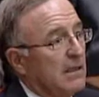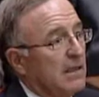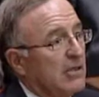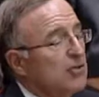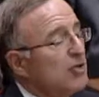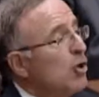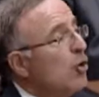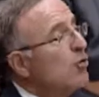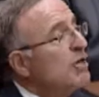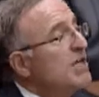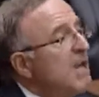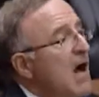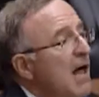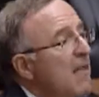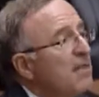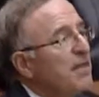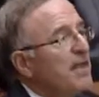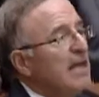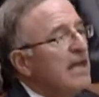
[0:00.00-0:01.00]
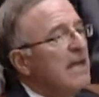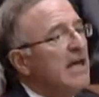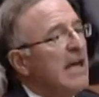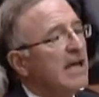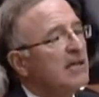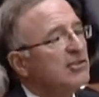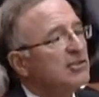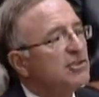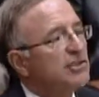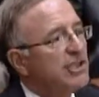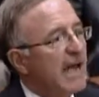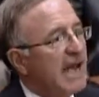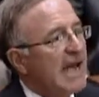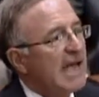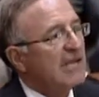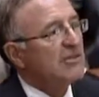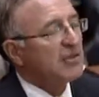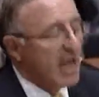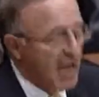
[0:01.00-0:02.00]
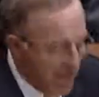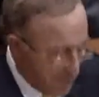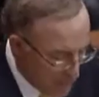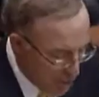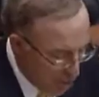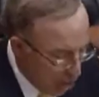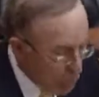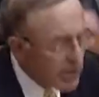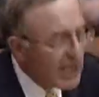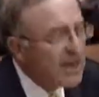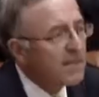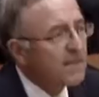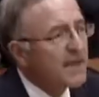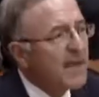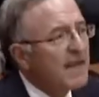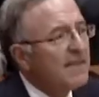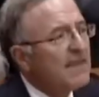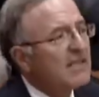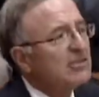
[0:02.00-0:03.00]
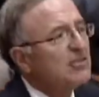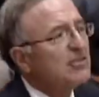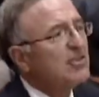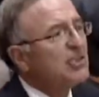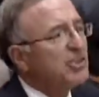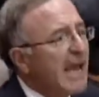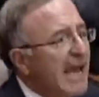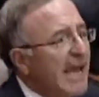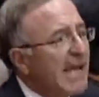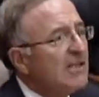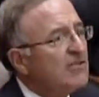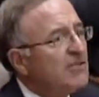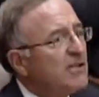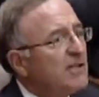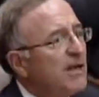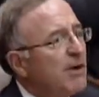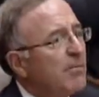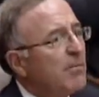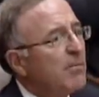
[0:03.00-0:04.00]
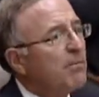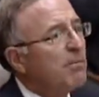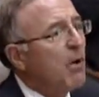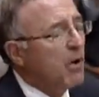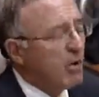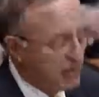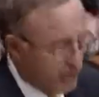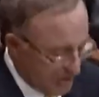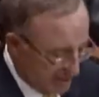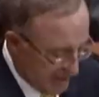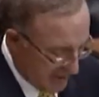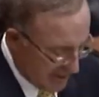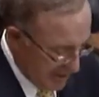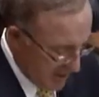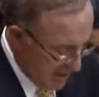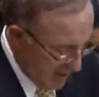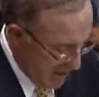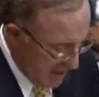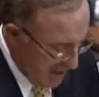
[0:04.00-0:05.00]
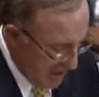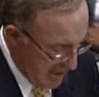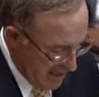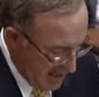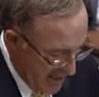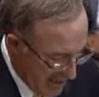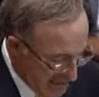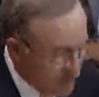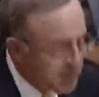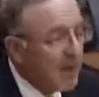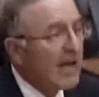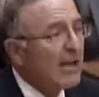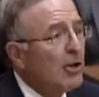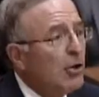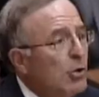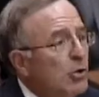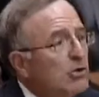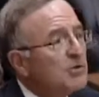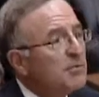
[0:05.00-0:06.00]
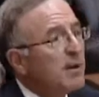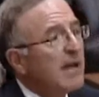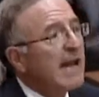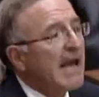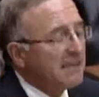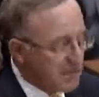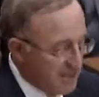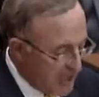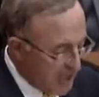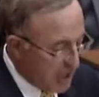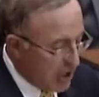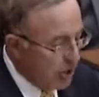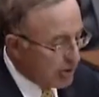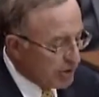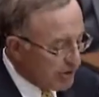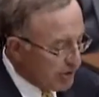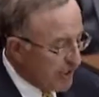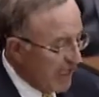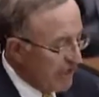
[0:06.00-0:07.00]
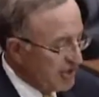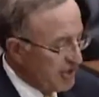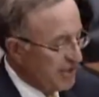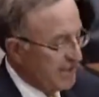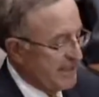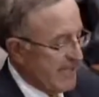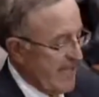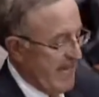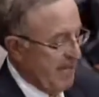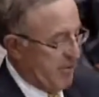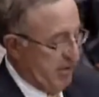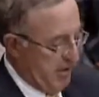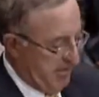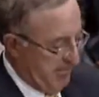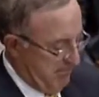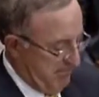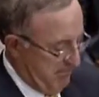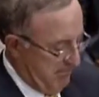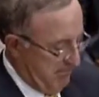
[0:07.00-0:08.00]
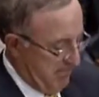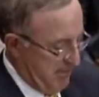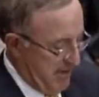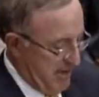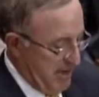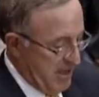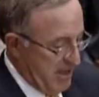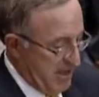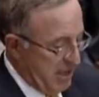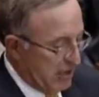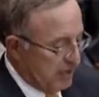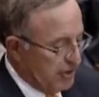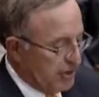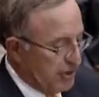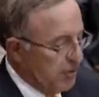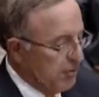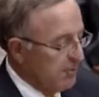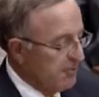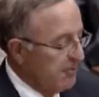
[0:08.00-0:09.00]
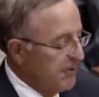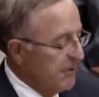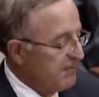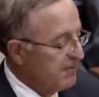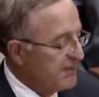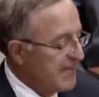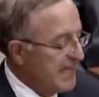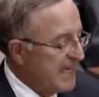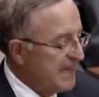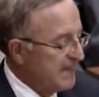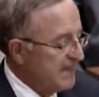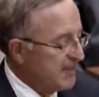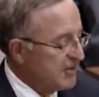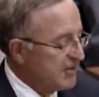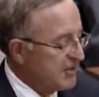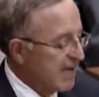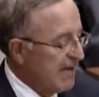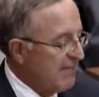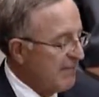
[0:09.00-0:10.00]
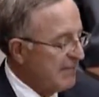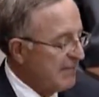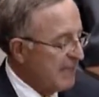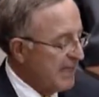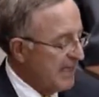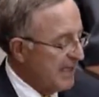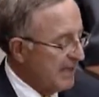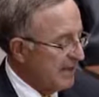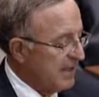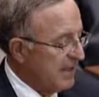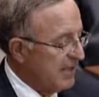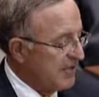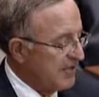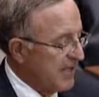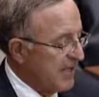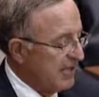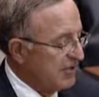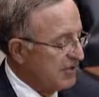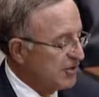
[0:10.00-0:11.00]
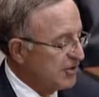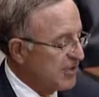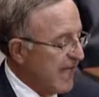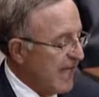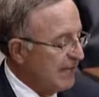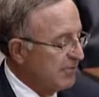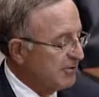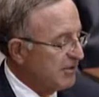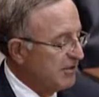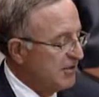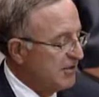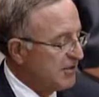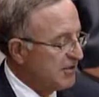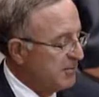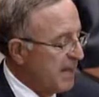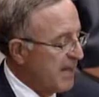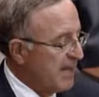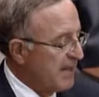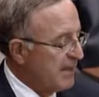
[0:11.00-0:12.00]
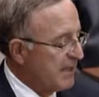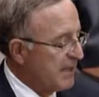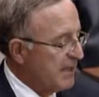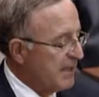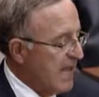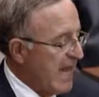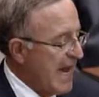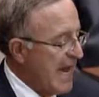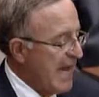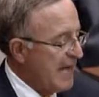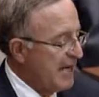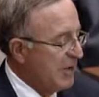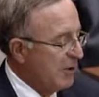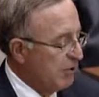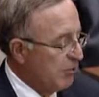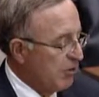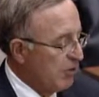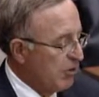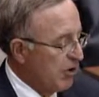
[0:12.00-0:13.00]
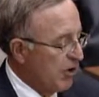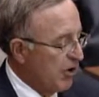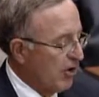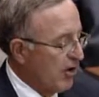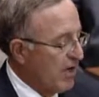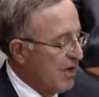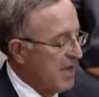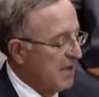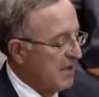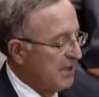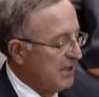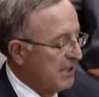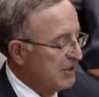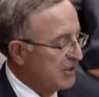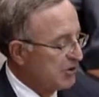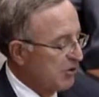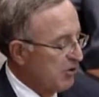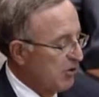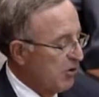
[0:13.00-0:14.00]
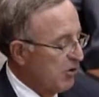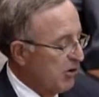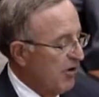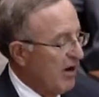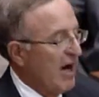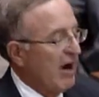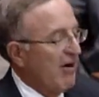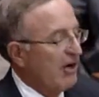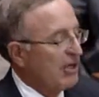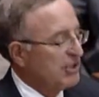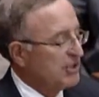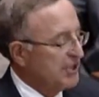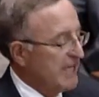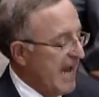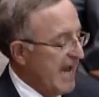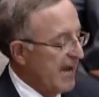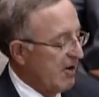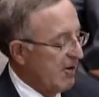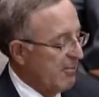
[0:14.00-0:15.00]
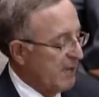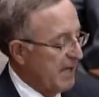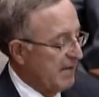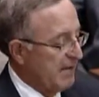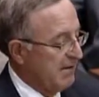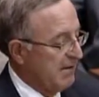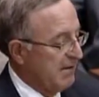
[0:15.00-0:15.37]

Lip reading: So nothing has changed. The only thing that's changed in their proposal has been who's been at the negotiation table. June 15th and 17th, Senators Sampson, Smith, Klein, Kruger, Liz Kruger, Eric Schneiderman.